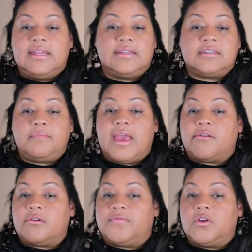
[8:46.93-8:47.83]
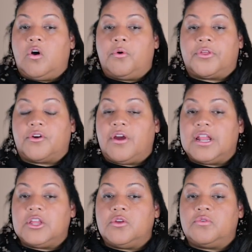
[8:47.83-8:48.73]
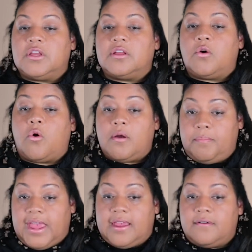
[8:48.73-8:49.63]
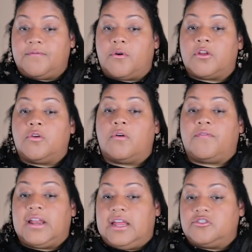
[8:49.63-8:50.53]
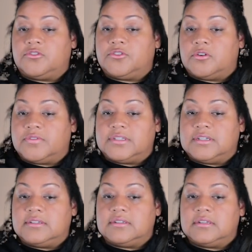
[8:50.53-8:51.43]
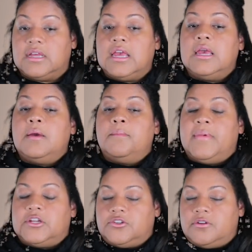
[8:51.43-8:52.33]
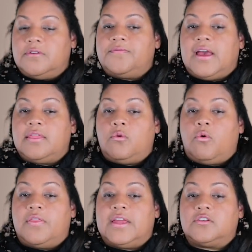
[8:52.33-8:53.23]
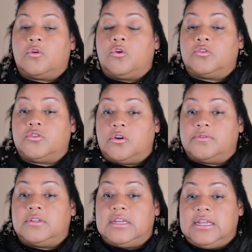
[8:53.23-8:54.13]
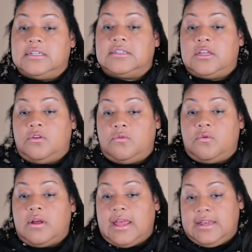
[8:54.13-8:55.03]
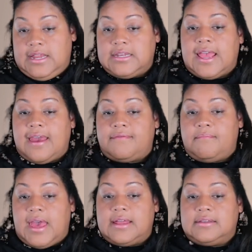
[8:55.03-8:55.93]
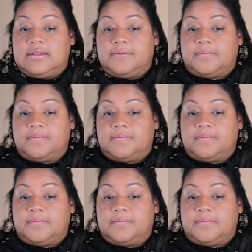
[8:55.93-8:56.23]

Doesn't matter if you go with a credit union or a bank for your financial services. Make sure you find the one that serves the needs that you need to have met.